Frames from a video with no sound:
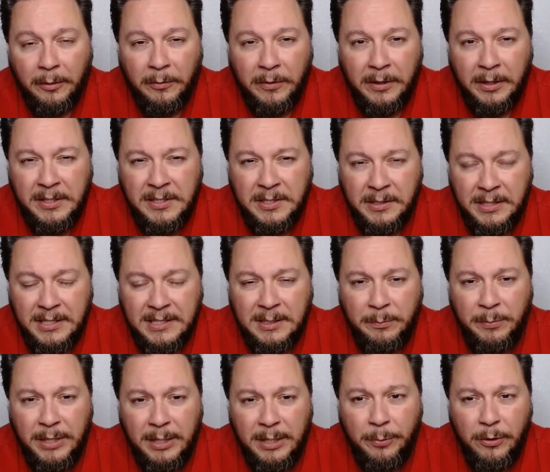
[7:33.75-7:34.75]
it's a
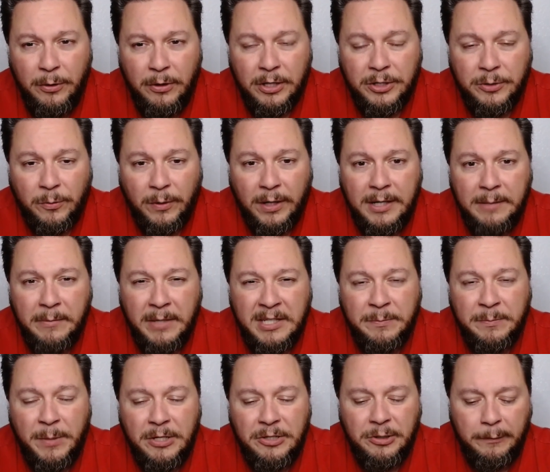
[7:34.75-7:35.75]
big push, right?
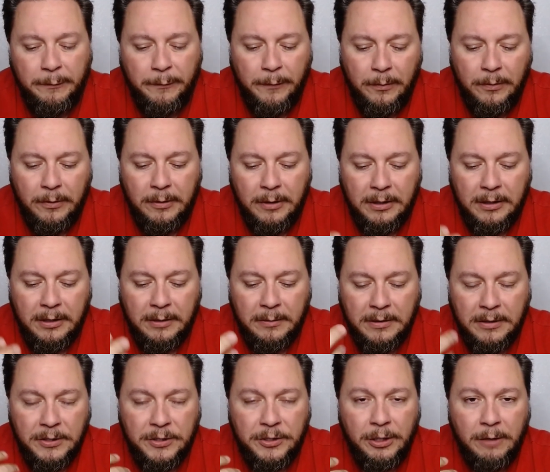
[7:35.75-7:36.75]
Especially for
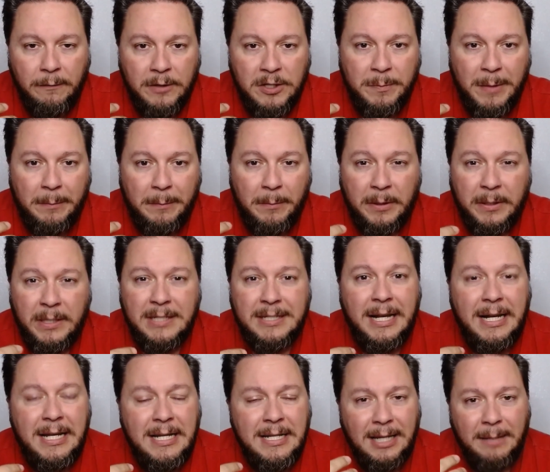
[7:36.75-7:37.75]
the service member, because
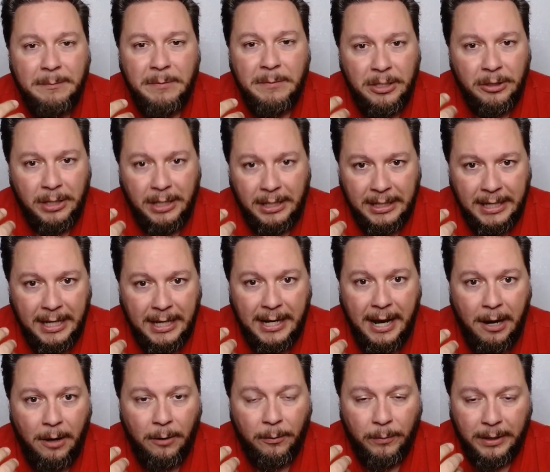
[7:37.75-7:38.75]
anytime that you're going to get
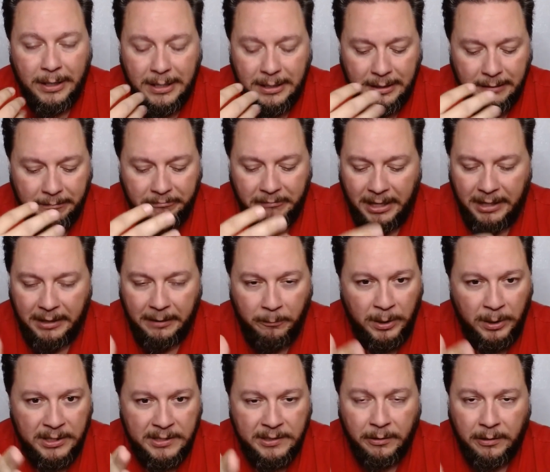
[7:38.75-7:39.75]
out, right? And we
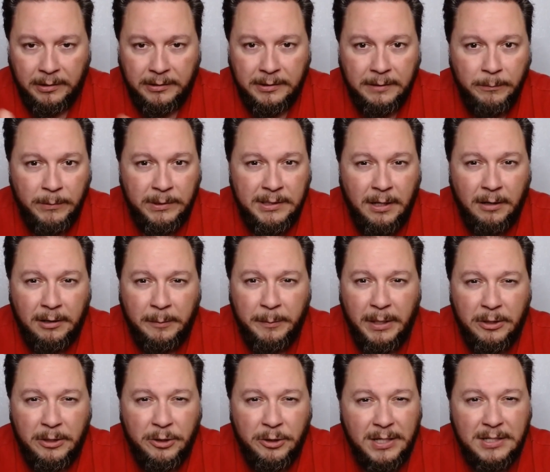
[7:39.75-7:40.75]
talked
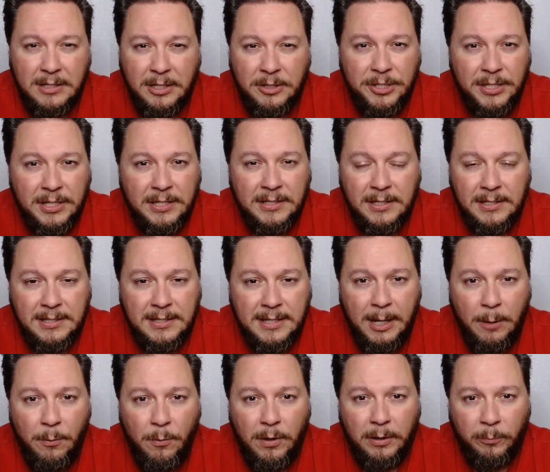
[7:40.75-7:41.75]
about transitioning since day
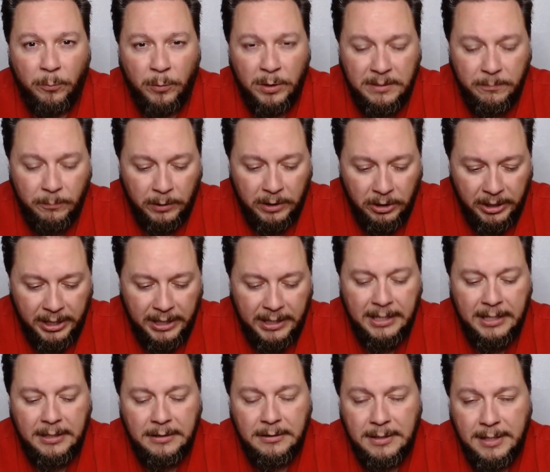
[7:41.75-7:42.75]
one. When you're getting
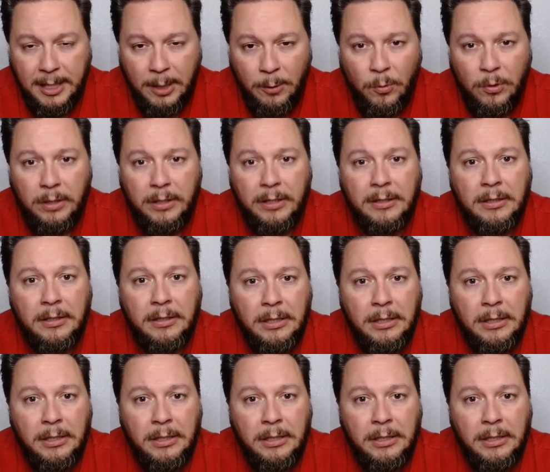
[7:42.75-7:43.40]
in day one,